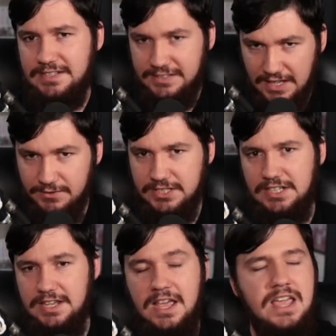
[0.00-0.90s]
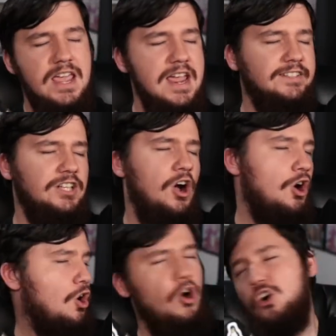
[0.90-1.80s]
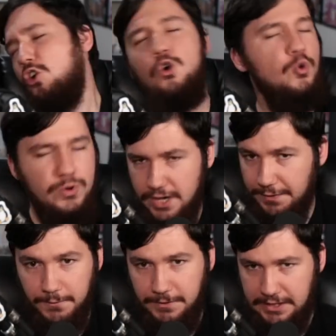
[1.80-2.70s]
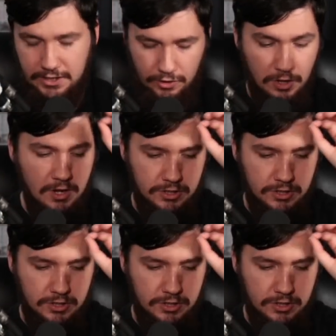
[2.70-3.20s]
1970 is a whole nother video,